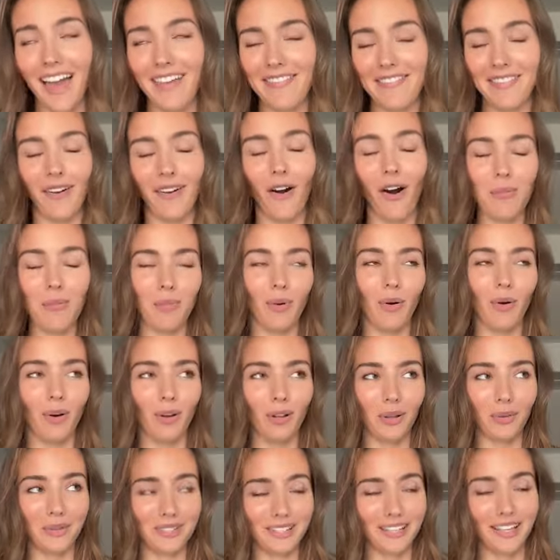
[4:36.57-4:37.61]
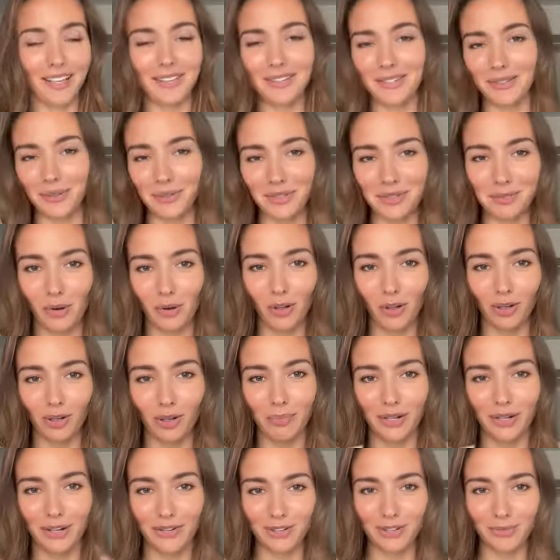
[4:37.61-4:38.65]
and the bowl was like so small
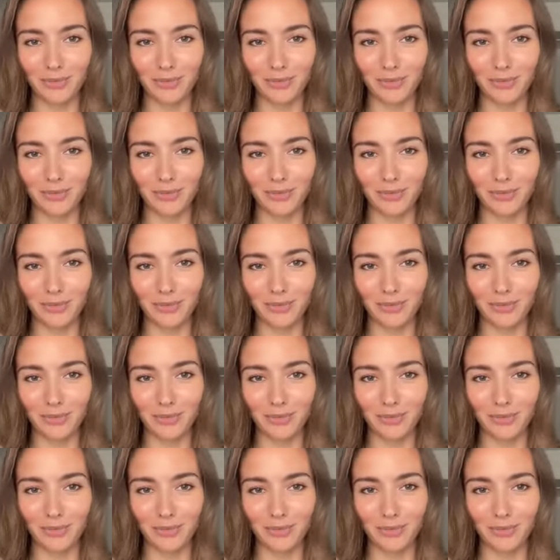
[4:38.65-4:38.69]
compared to